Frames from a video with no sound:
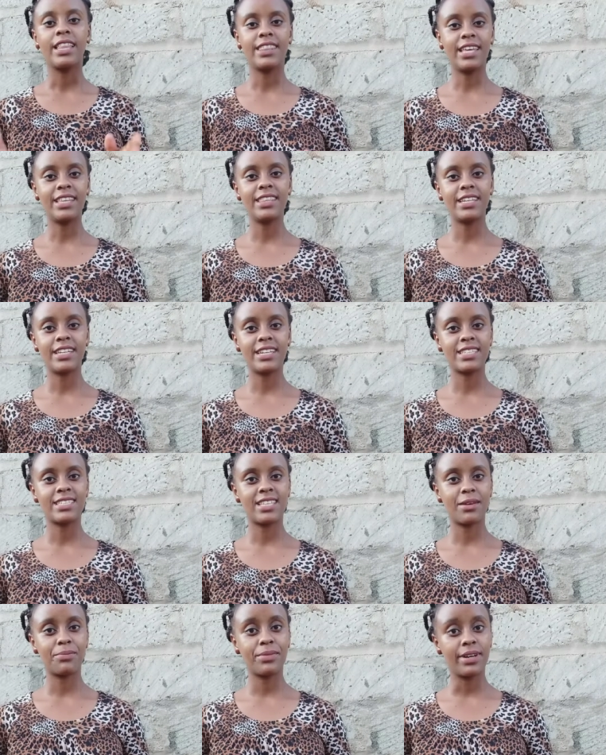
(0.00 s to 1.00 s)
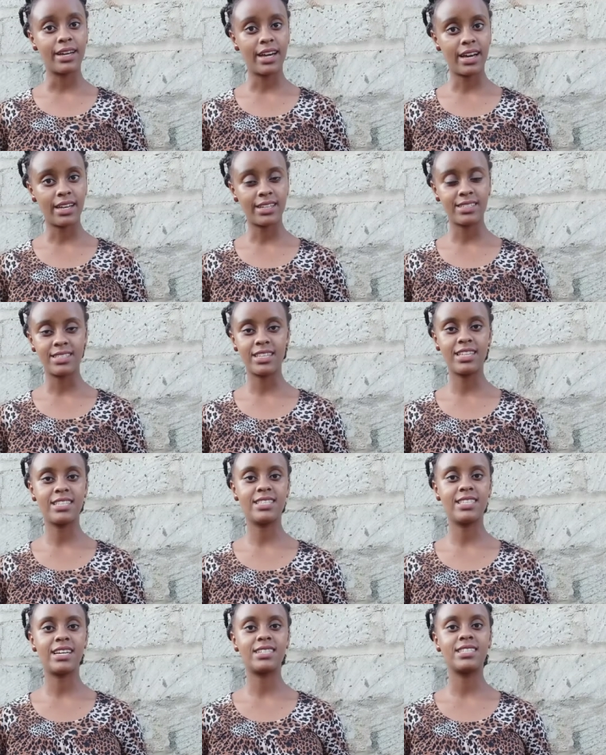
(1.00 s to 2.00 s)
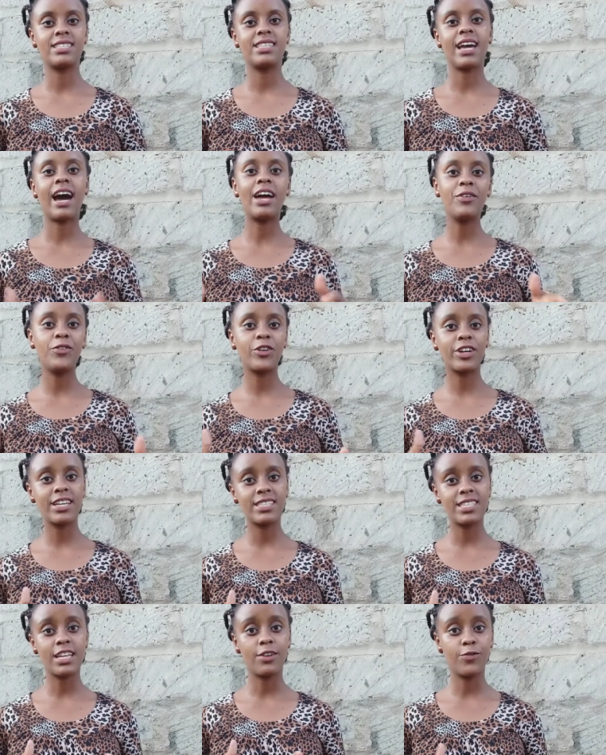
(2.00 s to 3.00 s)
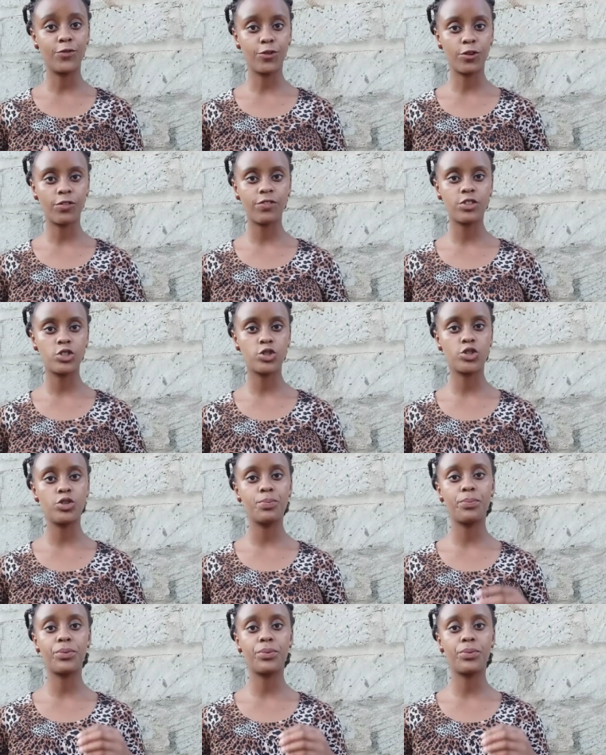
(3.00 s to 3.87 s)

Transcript: then the next step, guys, is that the advocates involved should